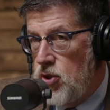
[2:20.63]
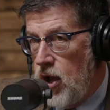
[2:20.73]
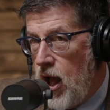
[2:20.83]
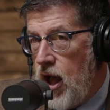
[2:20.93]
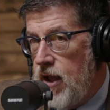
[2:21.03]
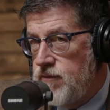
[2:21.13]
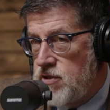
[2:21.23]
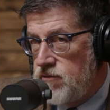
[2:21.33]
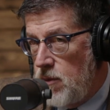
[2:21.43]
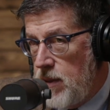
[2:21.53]
the lives
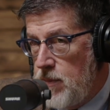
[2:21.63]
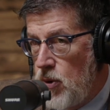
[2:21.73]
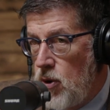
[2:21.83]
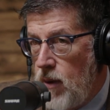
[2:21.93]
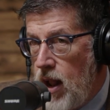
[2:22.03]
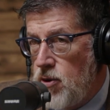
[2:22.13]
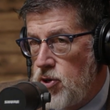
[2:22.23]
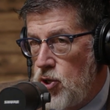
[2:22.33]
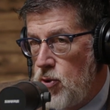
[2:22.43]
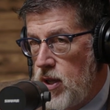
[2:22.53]
of the people
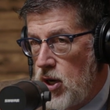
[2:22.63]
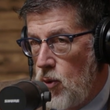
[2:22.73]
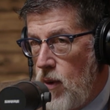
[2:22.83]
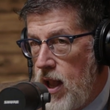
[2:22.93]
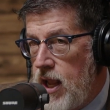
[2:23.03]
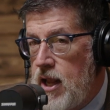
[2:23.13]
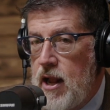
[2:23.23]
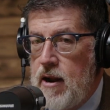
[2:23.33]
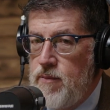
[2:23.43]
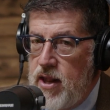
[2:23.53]
around you in a way
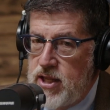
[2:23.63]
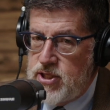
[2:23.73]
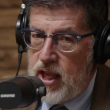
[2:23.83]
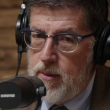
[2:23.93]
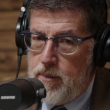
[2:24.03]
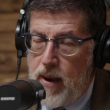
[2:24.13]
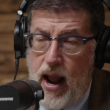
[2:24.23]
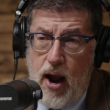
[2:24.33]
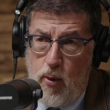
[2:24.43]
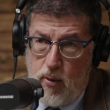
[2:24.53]
that is
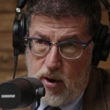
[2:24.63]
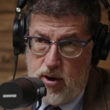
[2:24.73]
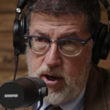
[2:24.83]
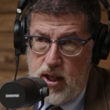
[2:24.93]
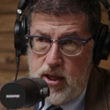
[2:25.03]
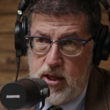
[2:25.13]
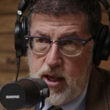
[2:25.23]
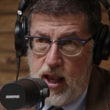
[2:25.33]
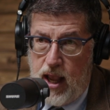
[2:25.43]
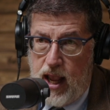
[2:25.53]
empowered
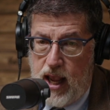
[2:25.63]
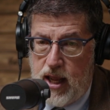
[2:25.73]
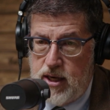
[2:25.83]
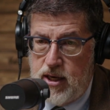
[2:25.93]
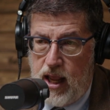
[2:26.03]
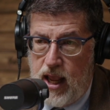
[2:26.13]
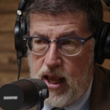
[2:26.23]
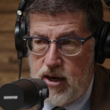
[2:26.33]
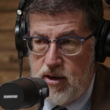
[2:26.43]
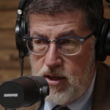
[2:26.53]
and
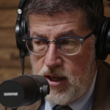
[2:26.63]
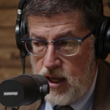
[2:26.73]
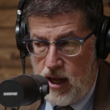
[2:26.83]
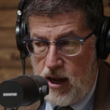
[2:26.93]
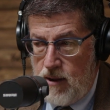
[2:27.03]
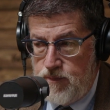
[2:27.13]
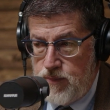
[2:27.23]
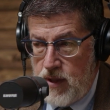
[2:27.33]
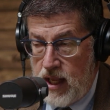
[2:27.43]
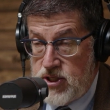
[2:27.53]
and uh,
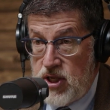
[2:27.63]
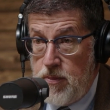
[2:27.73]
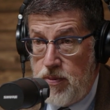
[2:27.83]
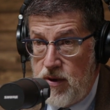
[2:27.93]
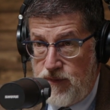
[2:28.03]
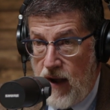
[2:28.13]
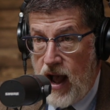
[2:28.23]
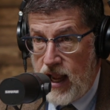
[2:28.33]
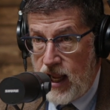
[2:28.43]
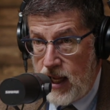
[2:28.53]

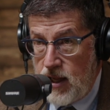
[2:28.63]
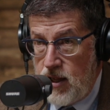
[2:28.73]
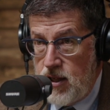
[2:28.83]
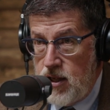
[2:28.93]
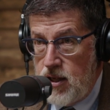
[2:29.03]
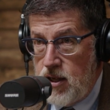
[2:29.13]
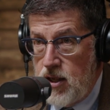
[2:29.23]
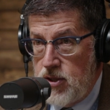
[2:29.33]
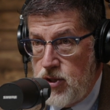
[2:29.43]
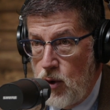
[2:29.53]
exemplifying
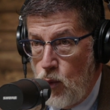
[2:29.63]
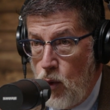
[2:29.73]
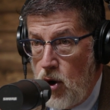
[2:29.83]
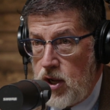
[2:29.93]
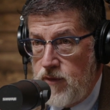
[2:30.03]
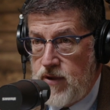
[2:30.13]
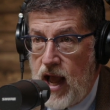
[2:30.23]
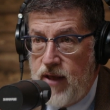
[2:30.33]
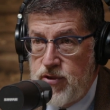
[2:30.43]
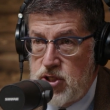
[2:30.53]
the work of
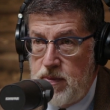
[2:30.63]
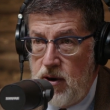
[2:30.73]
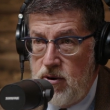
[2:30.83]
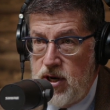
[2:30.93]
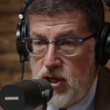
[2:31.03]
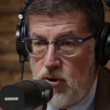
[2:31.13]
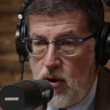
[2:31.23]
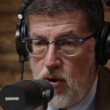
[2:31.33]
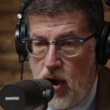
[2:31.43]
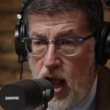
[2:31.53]
God the Spirit in your
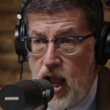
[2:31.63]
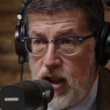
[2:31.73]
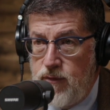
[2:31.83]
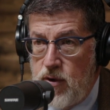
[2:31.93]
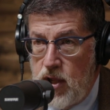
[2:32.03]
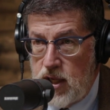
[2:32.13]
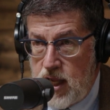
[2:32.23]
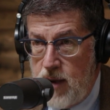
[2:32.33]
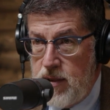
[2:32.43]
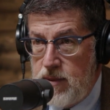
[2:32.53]
own life,
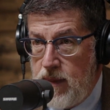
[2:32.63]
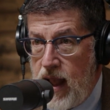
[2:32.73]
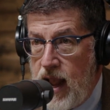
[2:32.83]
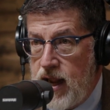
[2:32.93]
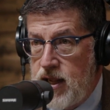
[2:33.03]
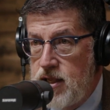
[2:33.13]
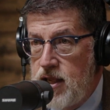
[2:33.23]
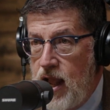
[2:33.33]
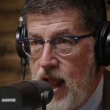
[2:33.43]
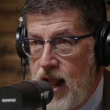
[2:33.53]
coming back
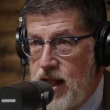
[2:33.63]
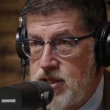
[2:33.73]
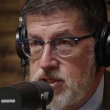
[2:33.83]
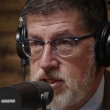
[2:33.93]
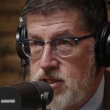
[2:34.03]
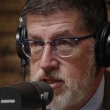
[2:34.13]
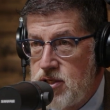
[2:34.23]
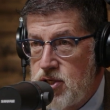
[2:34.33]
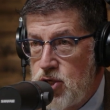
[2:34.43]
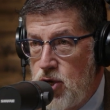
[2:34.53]
as
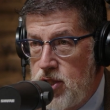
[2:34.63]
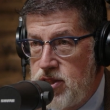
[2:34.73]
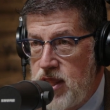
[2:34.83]
good